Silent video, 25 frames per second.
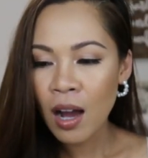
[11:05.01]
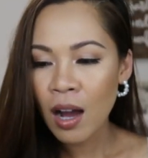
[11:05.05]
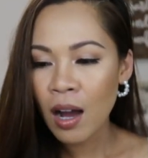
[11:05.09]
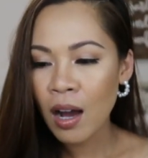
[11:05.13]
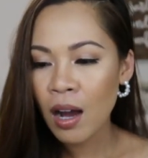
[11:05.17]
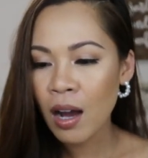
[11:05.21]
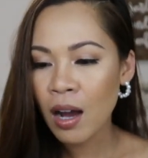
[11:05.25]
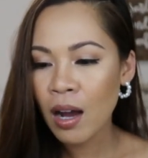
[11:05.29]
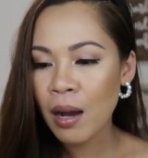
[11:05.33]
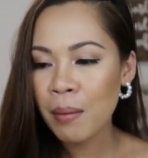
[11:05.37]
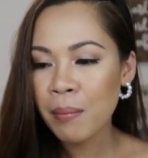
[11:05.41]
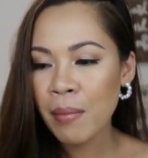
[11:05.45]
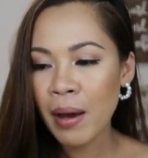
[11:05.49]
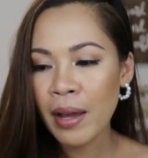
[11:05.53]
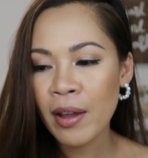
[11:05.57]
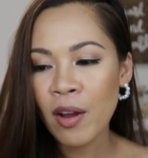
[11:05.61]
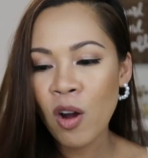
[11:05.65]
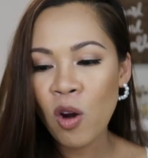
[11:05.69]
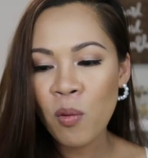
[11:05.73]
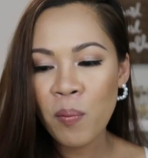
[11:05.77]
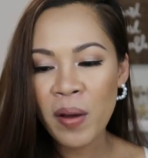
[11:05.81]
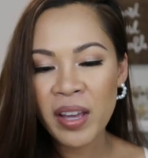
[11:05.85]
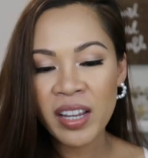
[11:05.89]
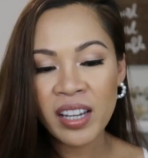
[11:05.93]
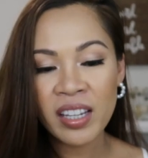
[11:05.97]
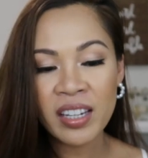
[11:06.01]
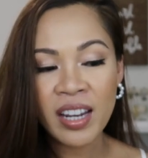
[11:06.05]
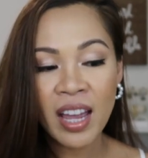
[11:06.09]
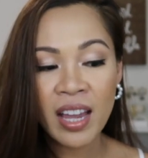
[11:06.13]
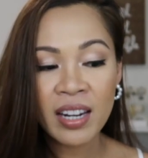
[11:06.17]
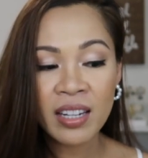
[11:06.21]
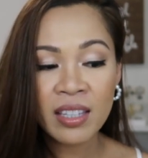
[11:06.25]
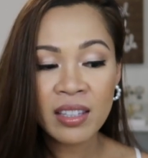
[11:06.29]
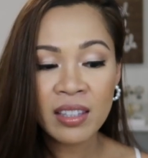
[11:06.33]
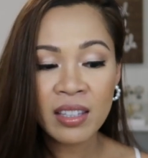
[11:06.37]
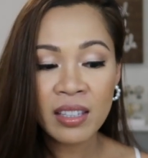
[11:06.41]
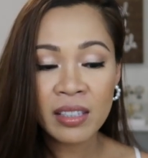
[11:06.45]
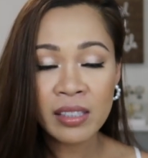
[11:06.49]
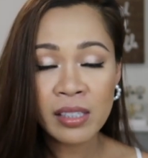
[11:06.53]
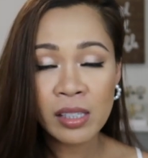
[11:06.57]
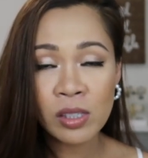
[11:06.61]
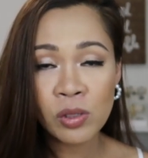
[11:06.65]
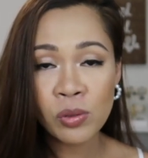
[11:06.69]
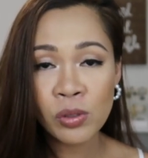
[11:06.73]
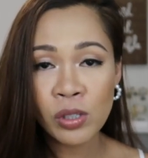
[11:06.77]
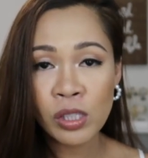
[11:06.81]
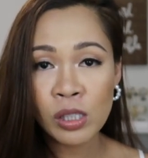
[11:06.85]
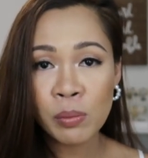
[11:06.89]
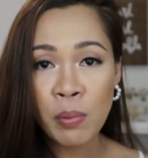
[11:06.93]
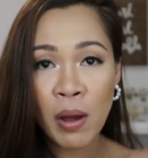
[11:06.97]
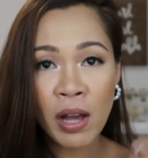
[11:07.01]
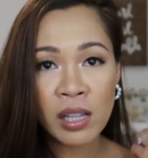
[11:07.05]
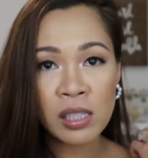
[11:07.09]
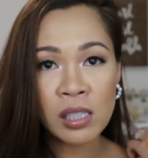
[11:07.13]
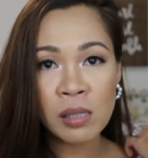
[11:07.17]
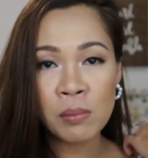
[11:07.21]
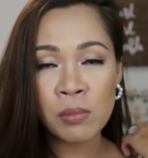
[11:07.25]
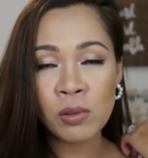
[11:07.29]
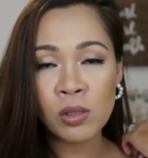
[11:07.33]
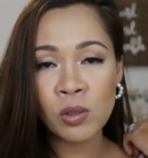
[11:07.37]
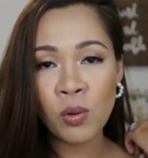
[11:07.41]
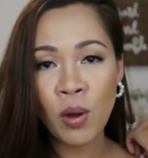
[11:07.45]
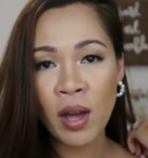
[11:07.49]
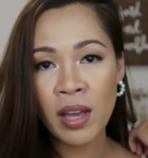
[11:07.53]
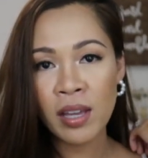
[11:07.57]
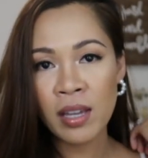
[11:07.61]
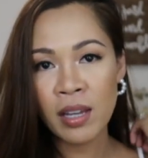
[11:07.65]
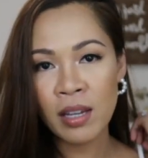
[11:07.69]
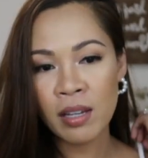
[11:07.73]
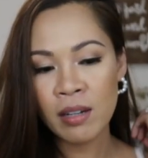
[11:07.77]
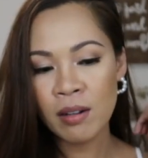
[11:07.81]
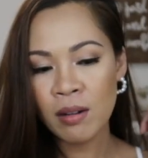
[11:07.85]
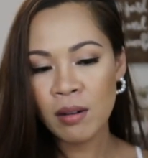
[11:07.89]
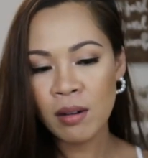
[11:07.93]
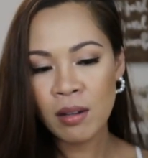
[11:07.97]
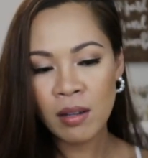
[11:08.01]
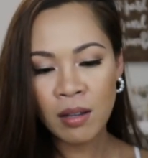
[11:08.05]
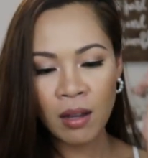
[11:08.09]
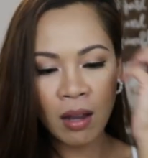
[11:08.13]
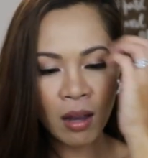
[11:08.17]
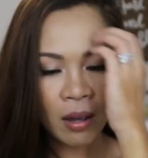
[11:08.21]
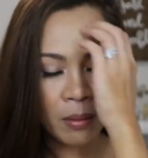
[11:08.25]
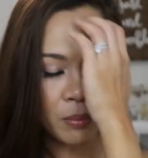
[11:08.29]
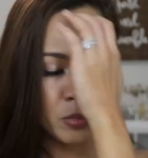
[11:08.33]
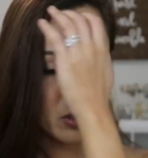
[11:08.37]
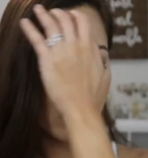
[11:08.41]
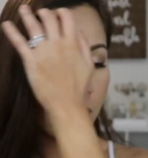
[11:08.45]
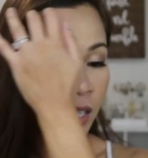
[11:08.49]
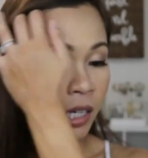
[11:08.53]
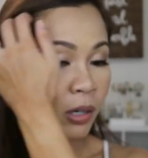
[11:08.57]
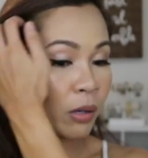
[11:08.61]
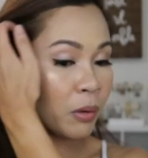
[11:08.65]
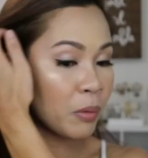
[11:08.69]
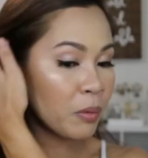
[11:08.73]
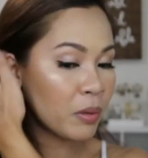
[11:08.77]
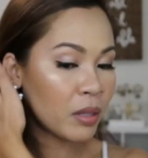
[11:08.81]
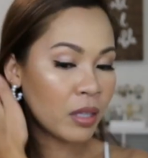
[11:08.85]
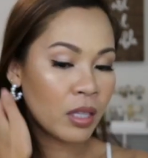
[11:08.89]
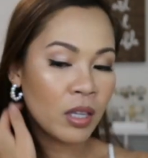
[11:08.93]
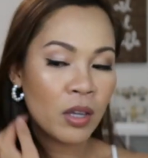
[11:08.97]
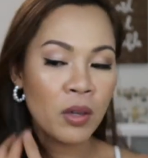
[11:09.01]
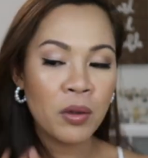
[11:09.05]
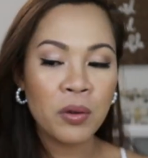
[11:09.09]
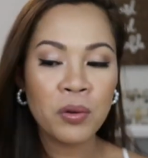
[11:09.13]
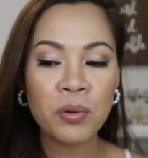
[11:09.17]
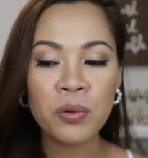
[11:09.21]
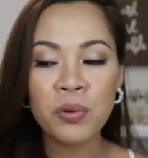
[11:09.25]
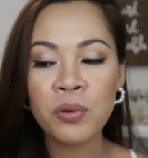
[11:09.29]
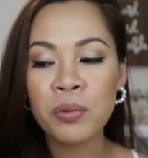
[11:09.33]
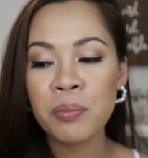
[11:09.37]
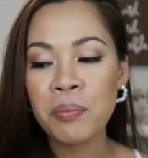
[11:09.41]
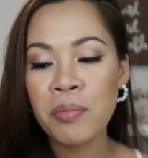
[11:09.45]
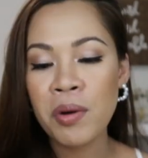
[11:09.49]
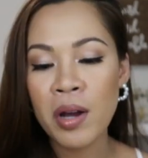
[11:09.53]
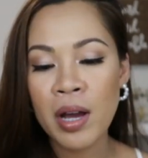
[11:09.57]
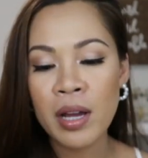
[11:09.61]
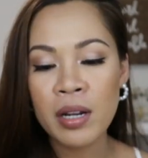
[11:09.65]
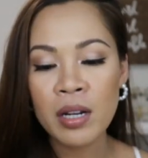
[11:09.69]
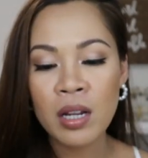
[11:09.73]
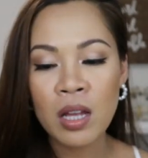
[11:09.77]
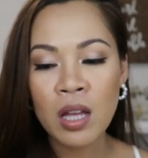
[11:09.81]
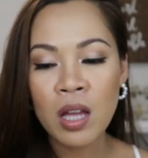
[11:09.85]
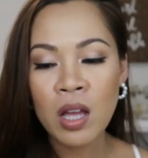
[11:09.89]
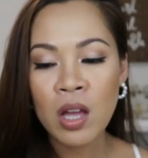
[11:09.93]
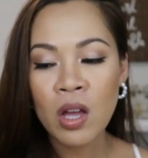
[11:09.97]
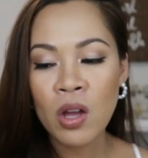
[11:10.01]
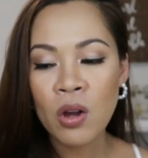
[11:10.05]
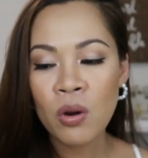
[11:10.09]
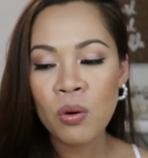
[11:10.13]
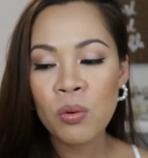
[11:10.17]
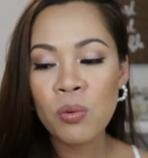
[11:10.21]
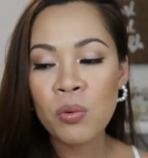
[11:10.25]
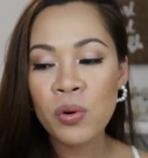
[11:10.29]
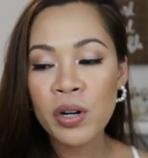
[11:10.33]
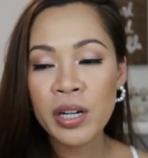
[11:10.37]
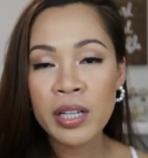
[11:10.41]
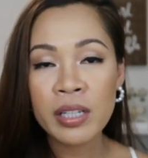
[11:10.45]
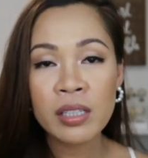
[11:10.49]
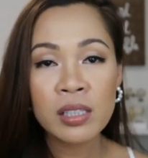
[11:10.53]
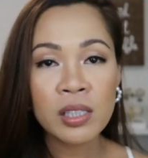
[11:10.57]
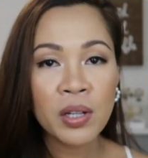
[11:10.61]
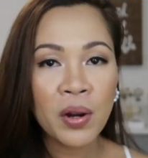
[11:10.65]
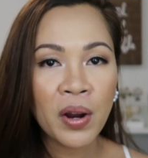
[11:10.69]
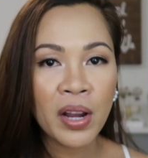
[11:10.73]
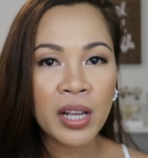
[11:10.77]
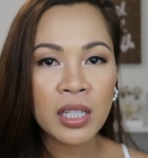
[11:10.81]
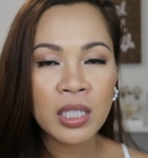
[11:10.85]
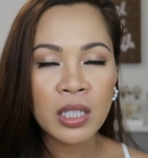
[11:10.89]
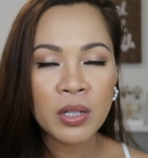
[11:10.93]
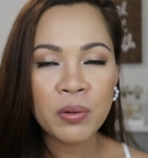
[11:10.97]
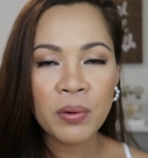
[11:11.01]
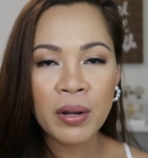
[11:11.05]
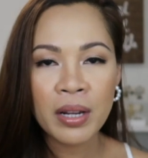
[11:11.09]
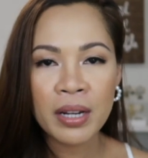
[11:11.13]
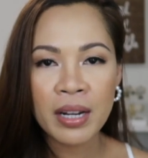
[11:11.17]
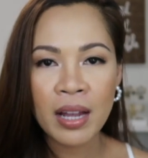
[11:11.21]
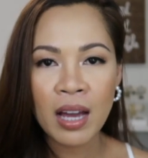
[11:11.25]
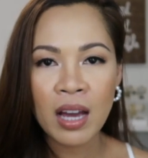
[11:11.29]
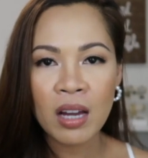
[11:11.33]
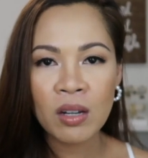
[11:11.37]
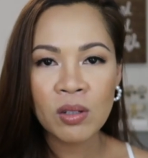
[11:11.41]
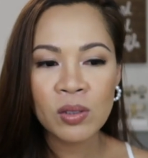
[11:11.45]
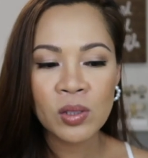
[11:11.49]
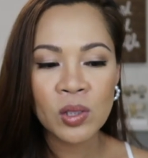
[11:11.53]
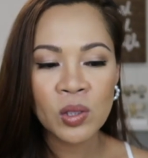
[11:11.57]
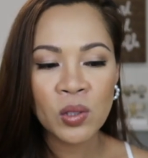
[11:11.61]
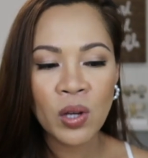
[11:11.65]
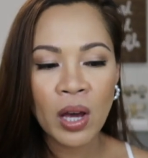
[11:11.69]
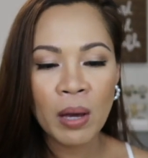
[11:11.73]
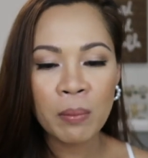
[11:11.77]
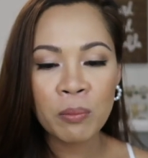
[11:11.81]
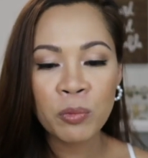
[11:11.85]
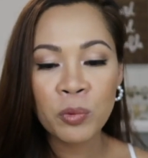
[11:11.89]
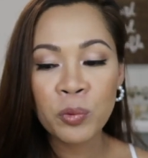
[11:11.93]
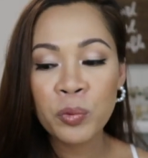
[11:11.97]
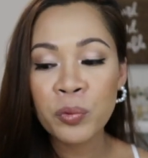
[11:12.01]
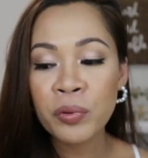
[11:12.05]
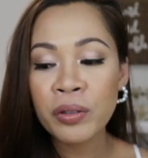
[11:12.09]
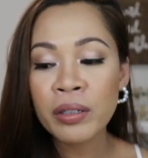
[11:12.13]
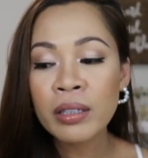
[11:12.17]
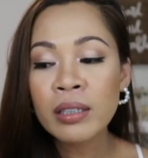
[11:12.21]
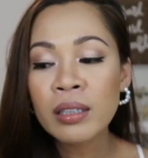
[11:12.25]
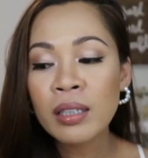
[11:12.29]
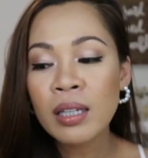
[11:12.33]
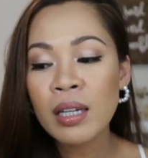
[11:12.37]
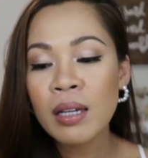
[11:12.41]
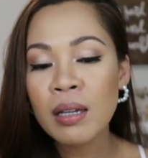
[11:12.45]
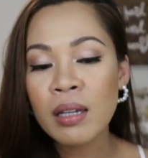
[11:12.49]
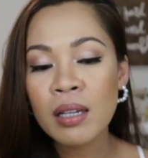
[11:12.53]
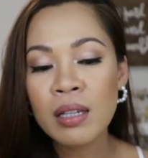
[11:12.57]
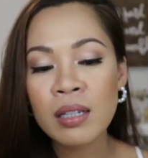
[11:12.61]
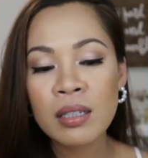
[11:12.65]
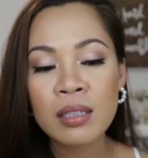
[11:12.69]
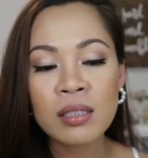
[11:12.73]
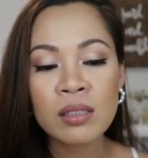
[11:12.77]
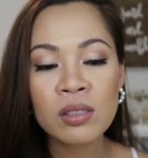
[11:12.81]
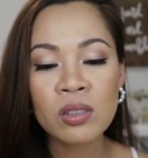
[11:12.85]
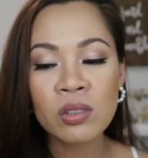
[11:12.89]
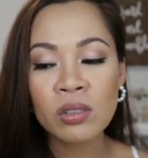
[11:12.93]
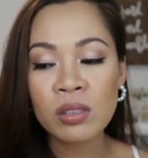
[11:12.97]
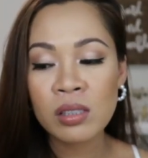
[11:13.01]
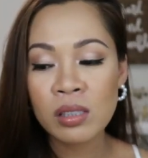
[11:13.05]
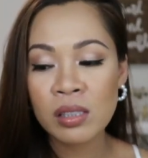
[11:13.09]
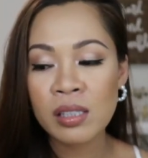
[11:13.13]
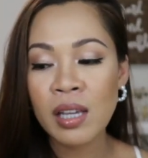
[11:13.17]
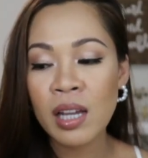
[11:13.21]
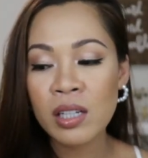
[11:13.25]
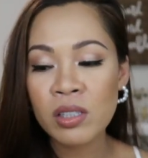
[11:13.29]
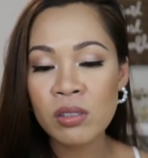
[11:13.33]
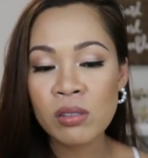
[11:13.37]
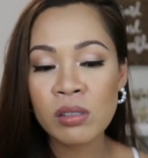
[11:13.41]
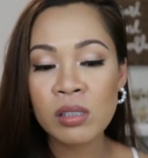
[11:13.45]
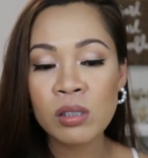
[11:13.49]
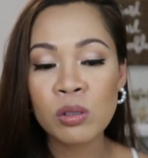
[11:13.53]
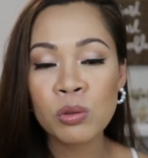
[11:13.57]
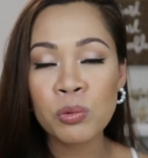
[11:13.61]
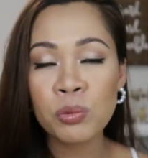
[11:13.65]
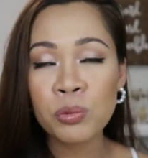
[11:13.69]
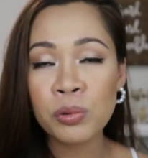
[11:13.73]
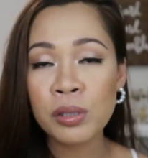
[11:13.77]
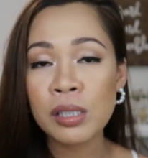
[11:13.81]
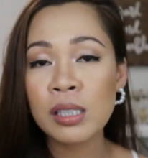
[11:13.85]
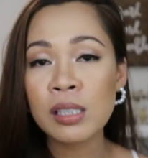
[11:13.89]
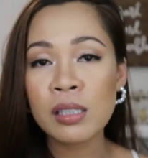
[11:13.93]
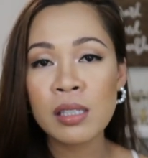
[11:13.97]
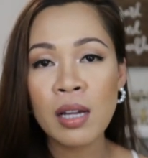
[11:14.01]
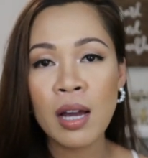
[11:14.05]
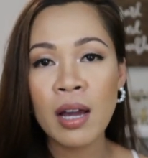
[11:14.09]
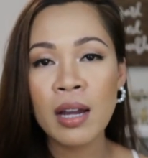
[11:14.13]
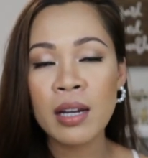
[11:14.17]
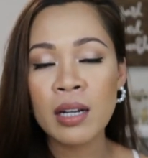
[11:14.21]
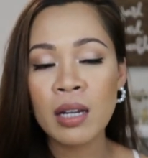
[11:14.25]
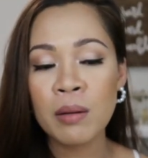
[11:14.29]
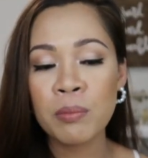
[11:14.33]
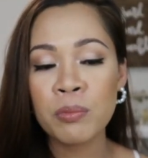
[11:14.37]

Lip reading: I hope I can edit this as soon as possible so I can share it with you, but work is crazy right now, so the schedule is really tight.